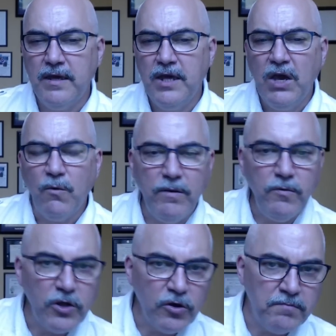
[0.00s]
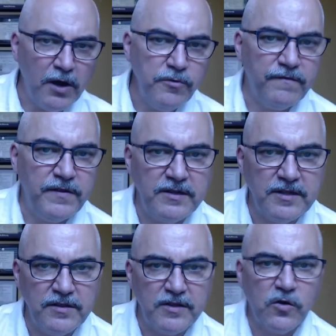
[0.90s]
We will learn both of these in
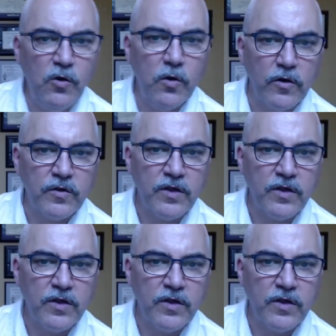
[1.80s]
this course,